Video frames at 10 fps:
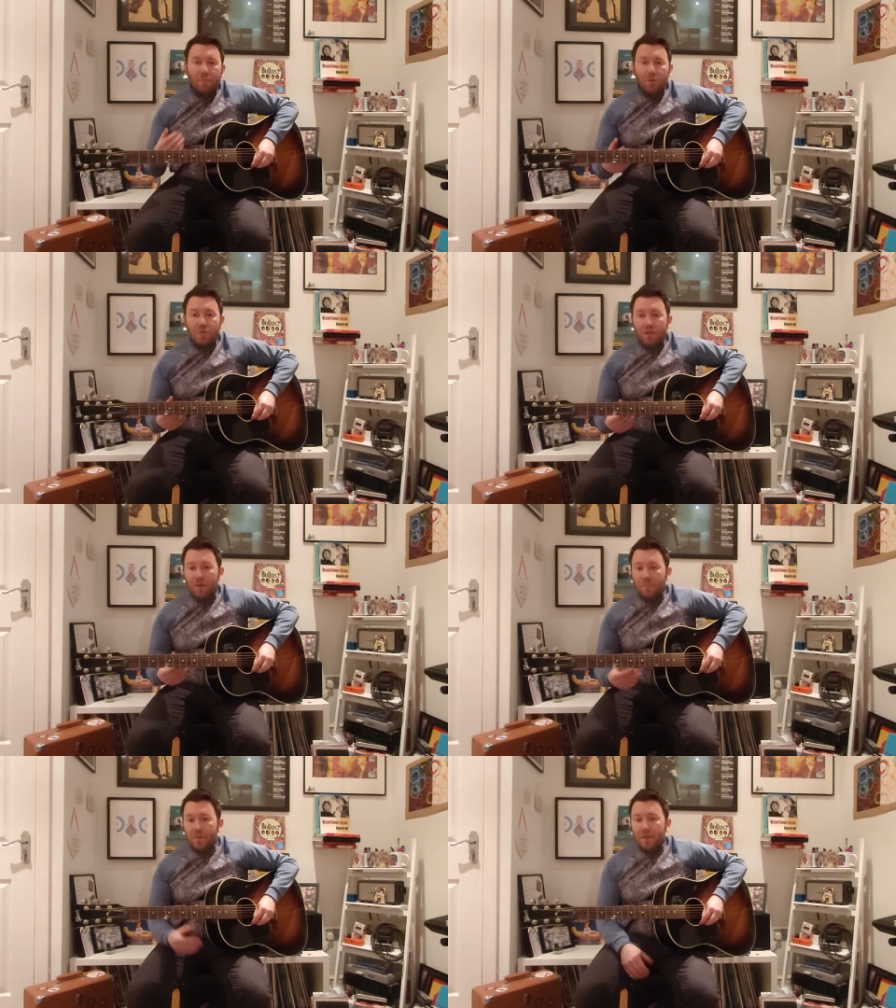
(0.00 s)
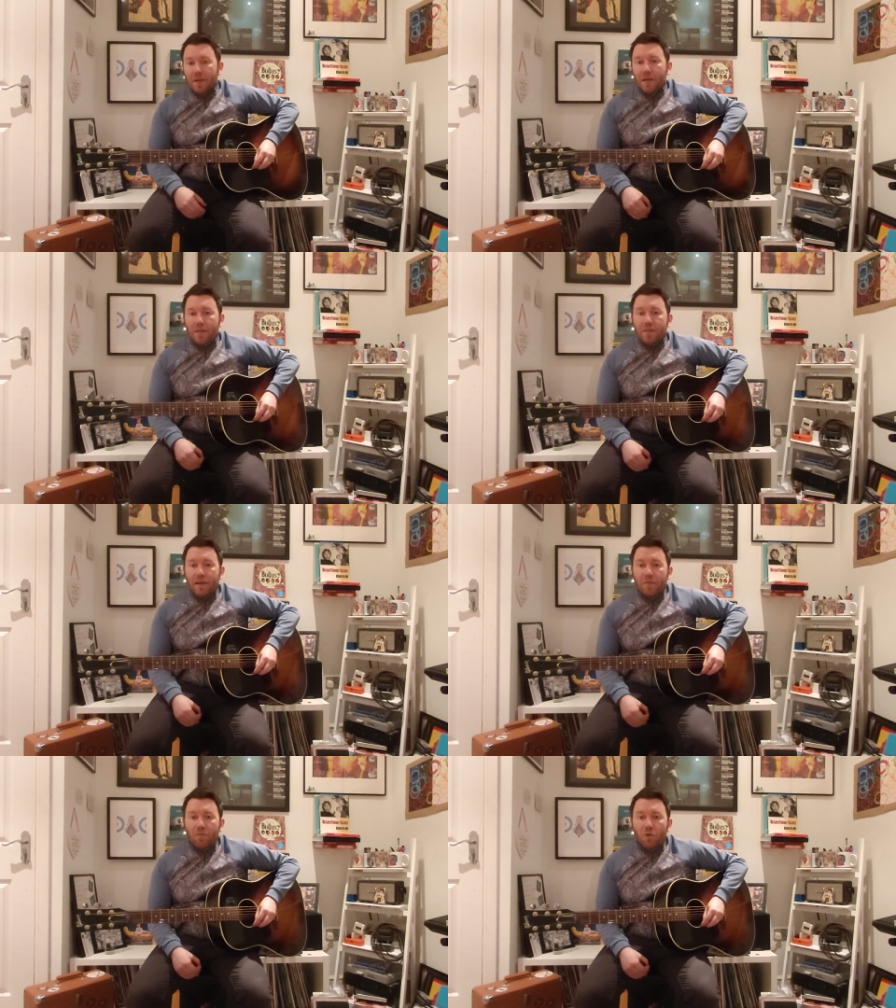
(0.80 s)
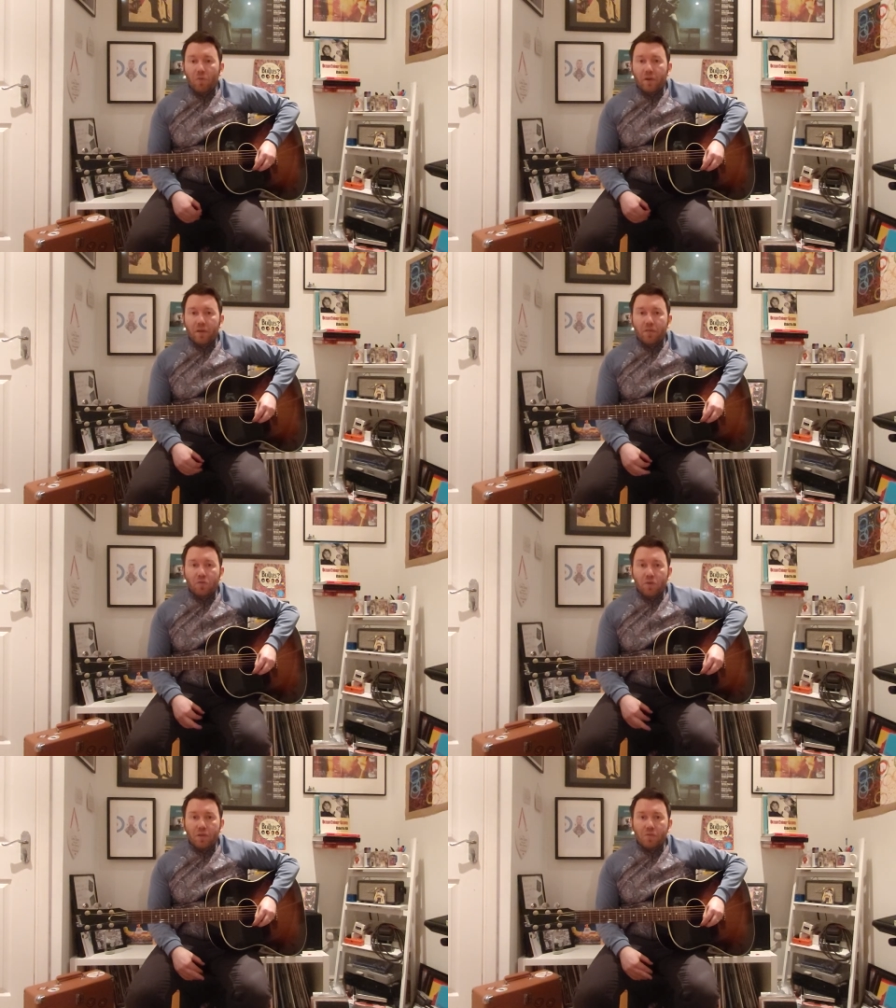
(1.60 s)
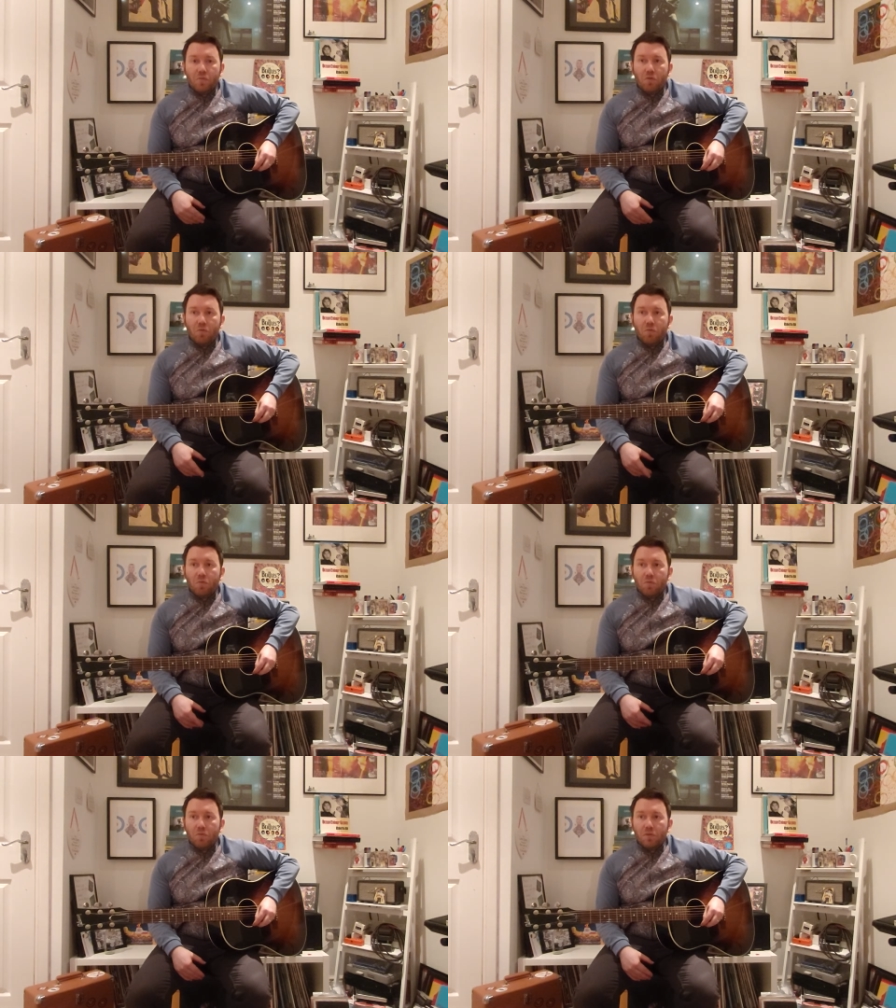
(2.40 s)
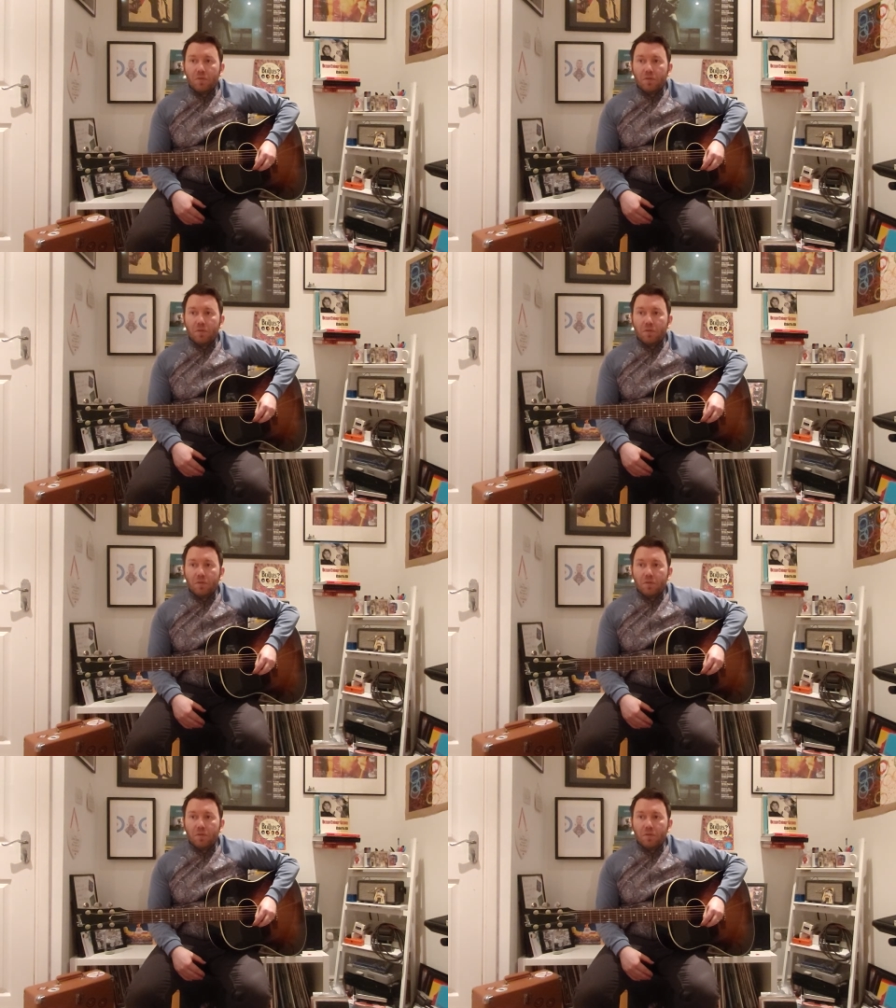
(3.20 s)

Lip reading: building up, then what we can do is we will